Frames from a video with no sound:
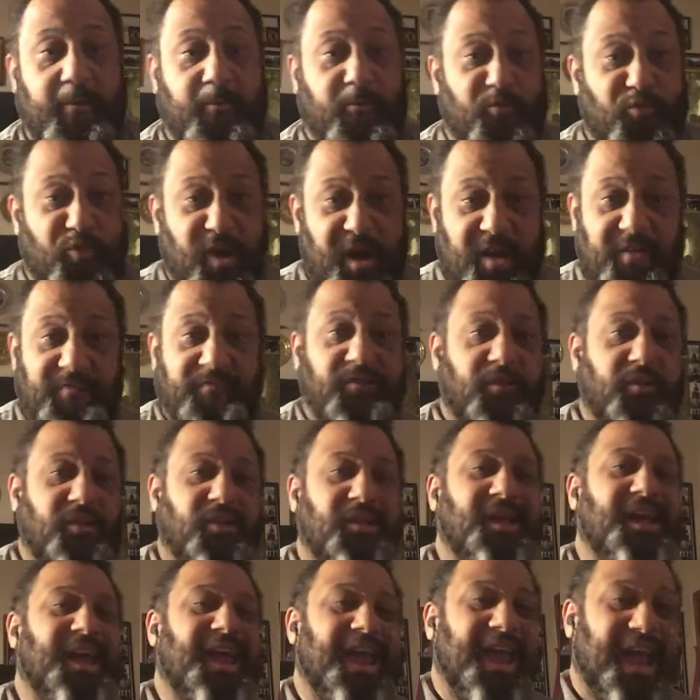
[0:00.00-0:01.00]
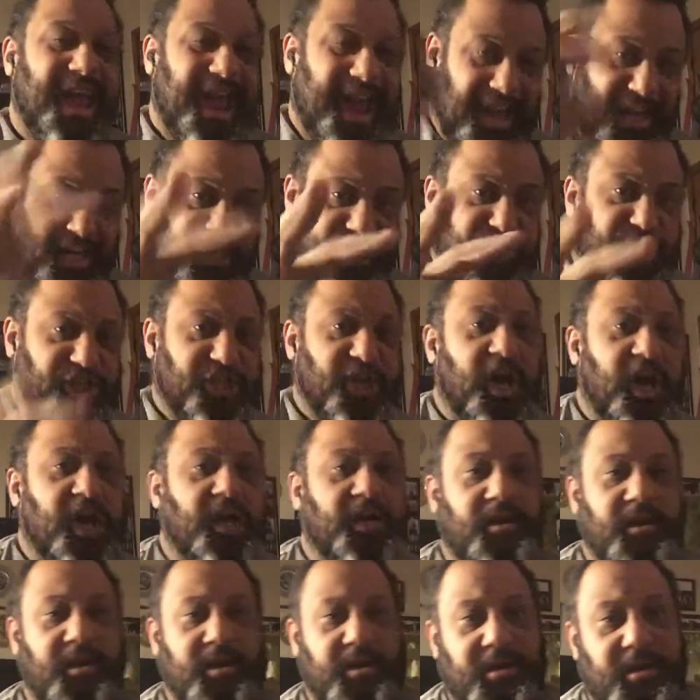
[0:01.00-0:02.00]
rifle and
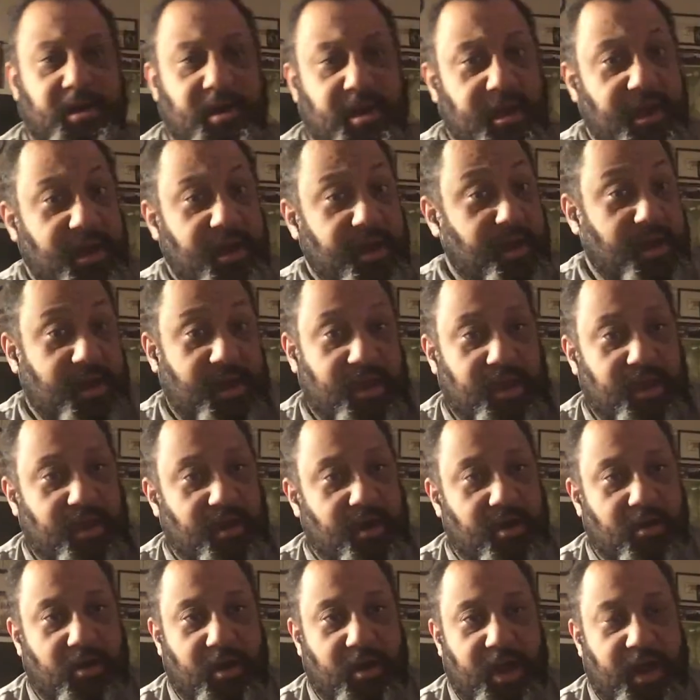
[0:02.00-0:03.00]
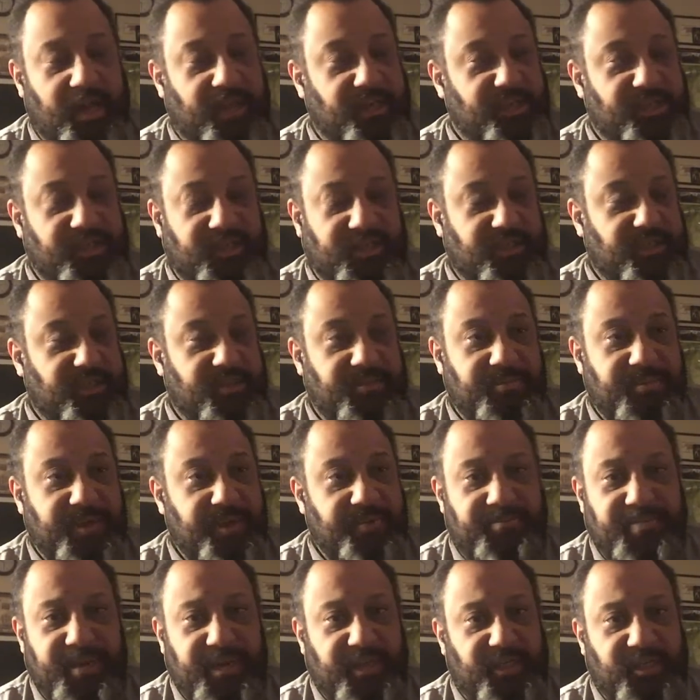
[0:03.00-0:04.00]
shotgun. You know, it's just, to me,
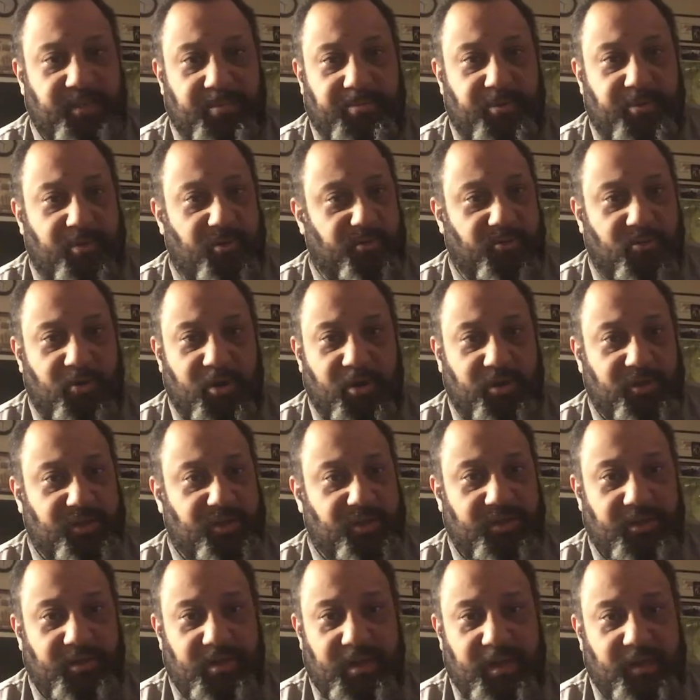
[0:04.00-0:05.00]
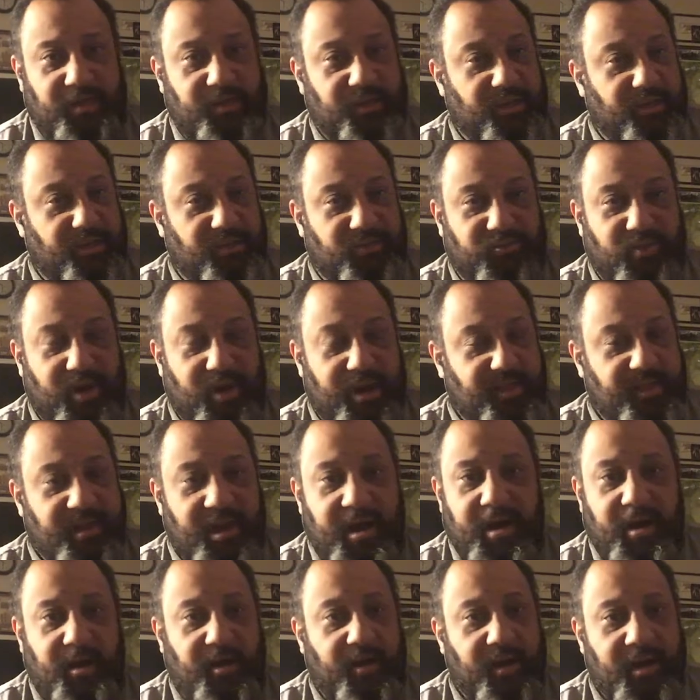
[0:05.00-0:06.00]
best of both worlds. It's right
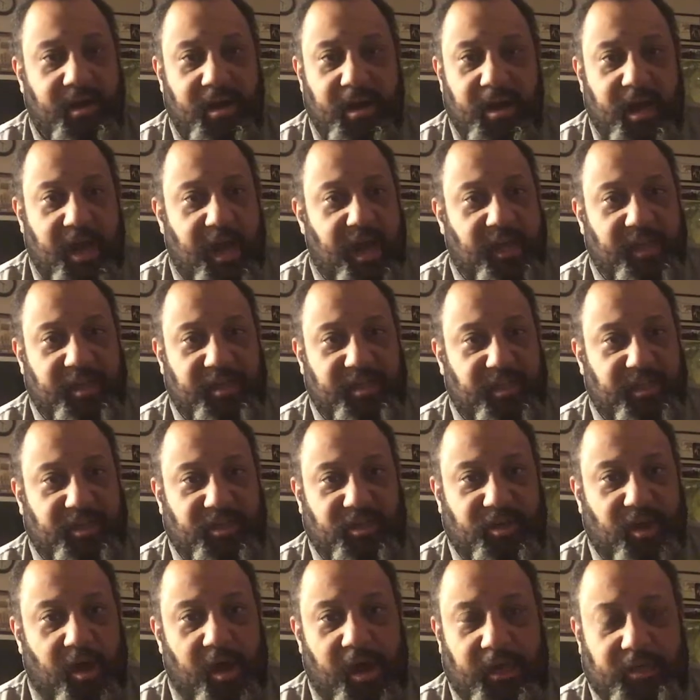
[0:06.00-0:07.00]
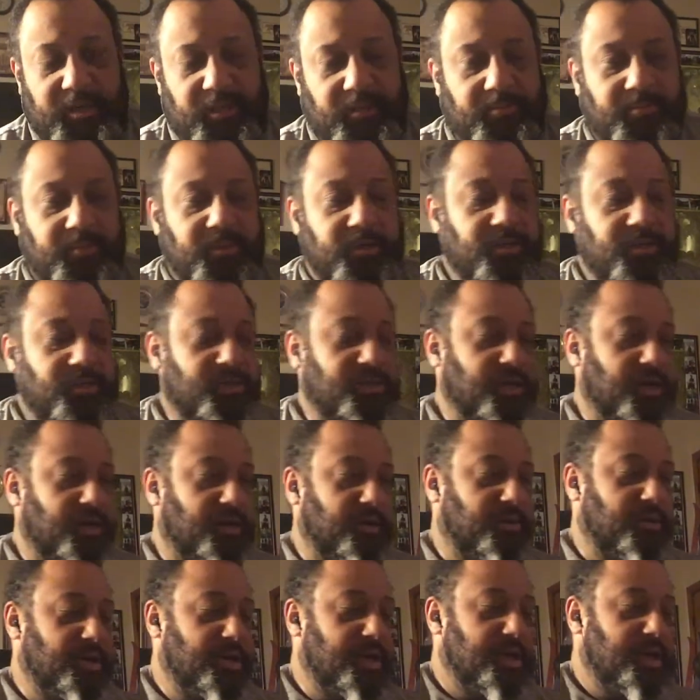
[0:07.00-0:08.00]
there. It's awesome.
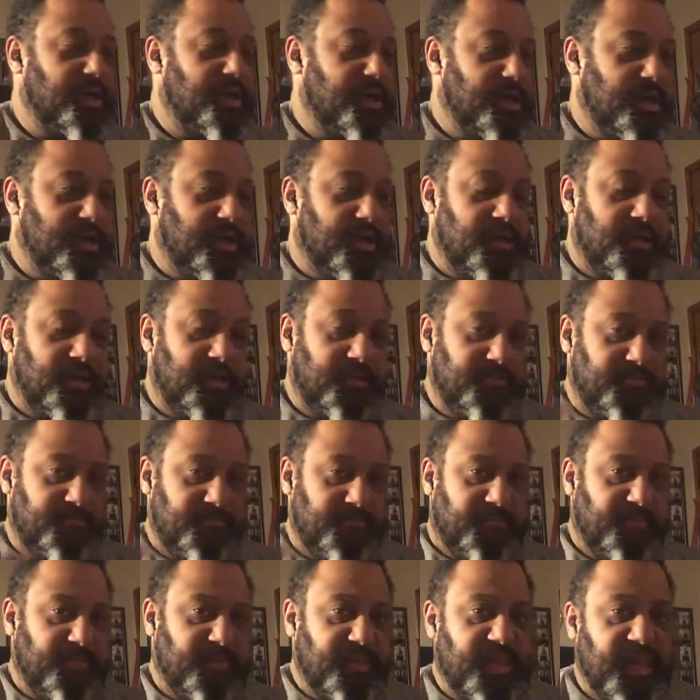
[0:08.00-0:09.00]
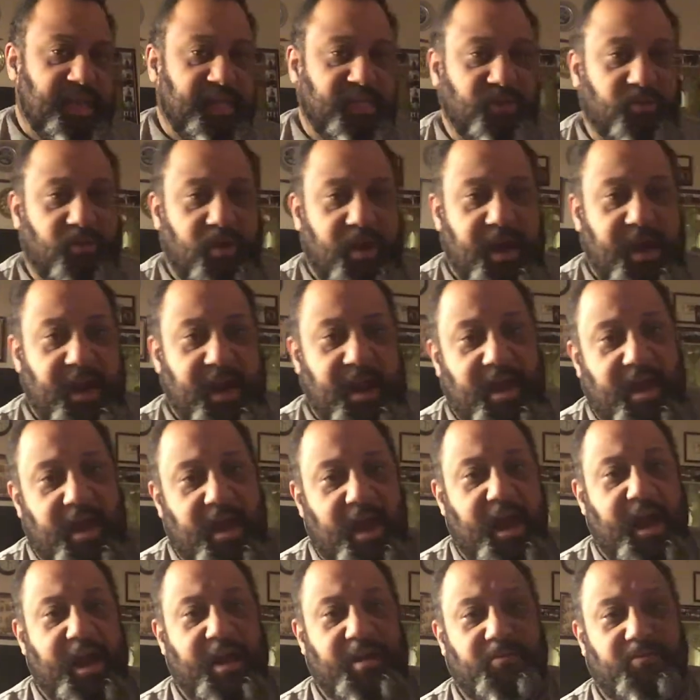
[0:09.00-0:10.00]
So that's why
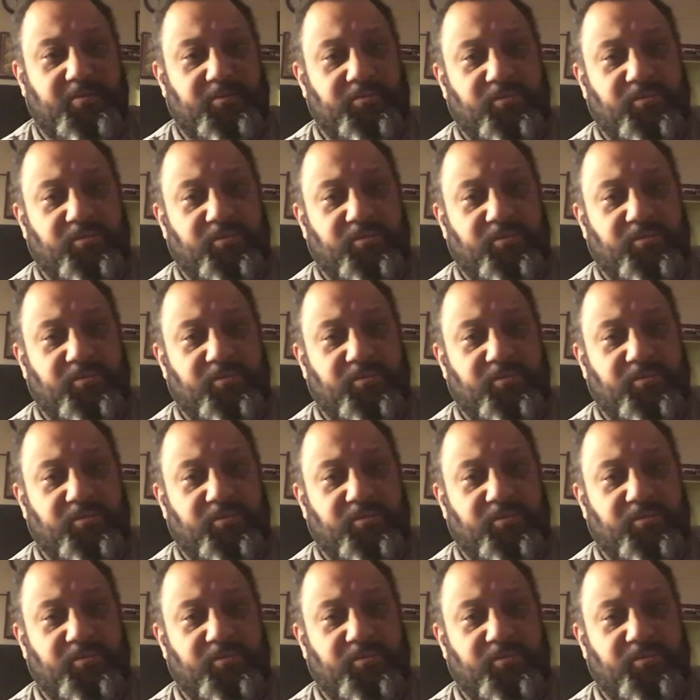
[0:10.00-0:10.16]
I